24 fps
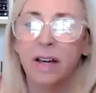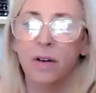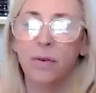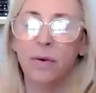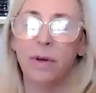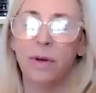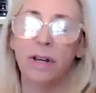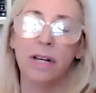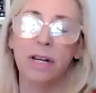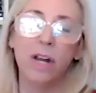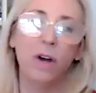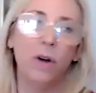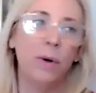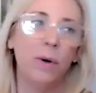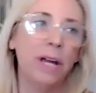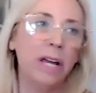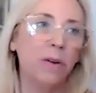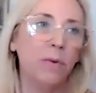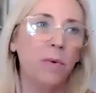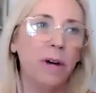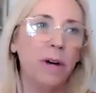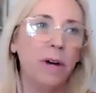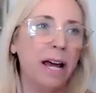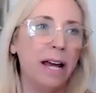And
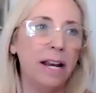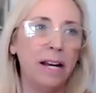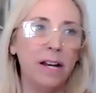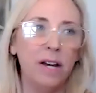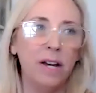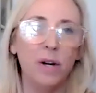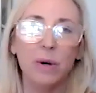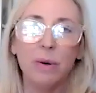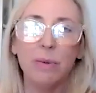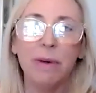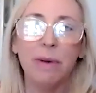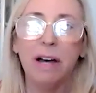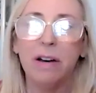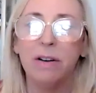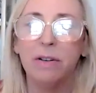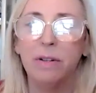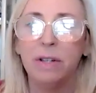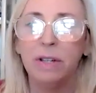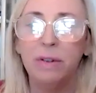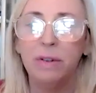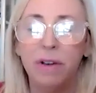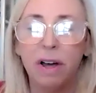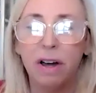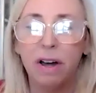knowing what I know
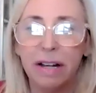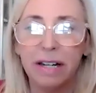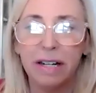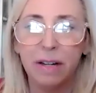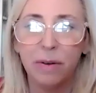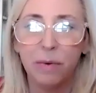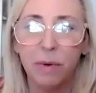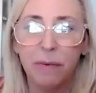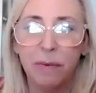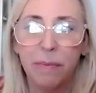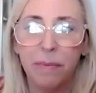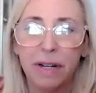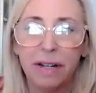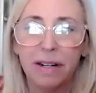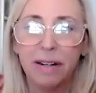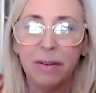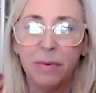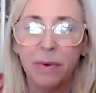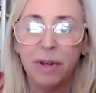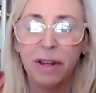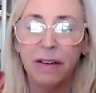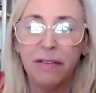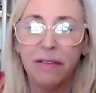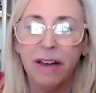about Uganda,
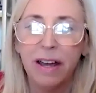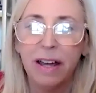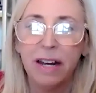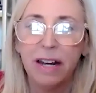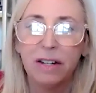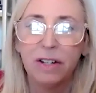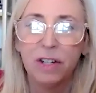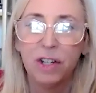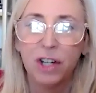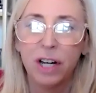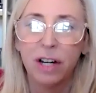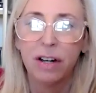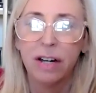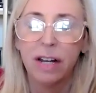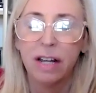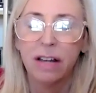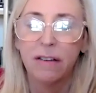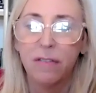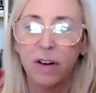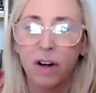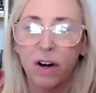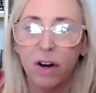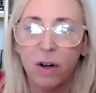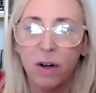we've had a charity
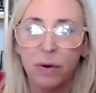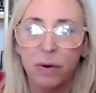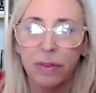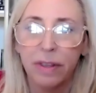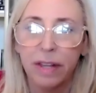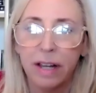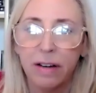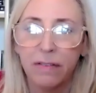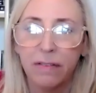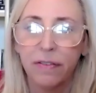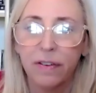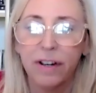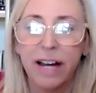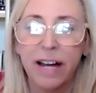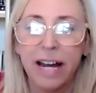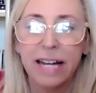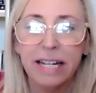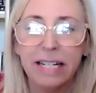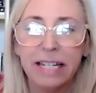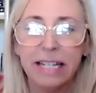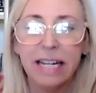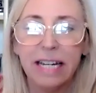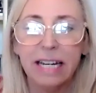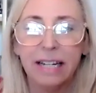of our own there for
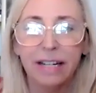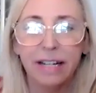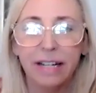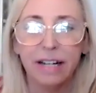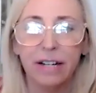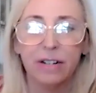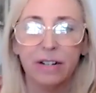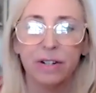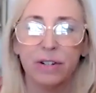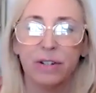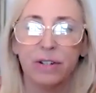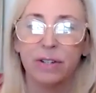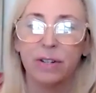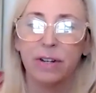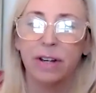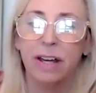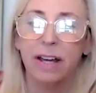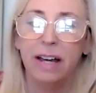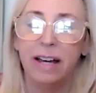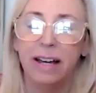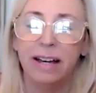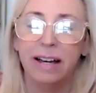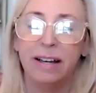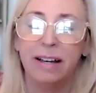18 years
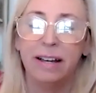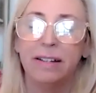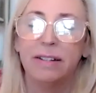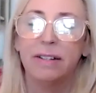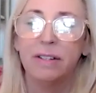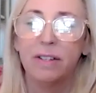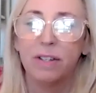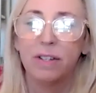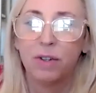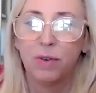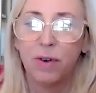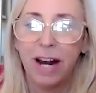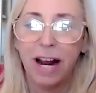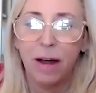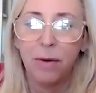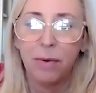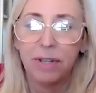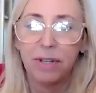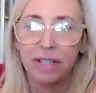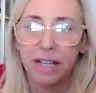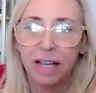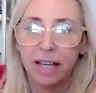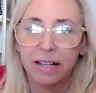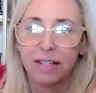straight. I
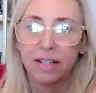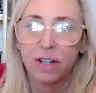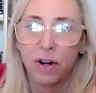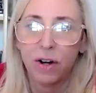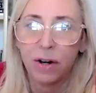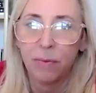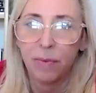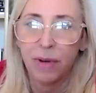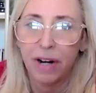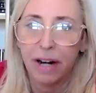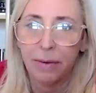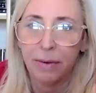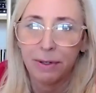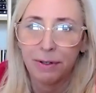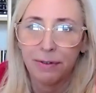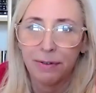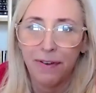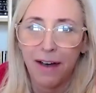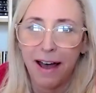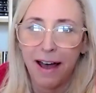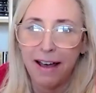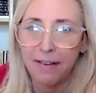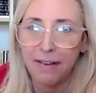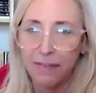would say I started when I was
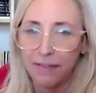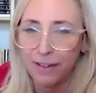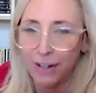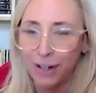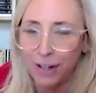5.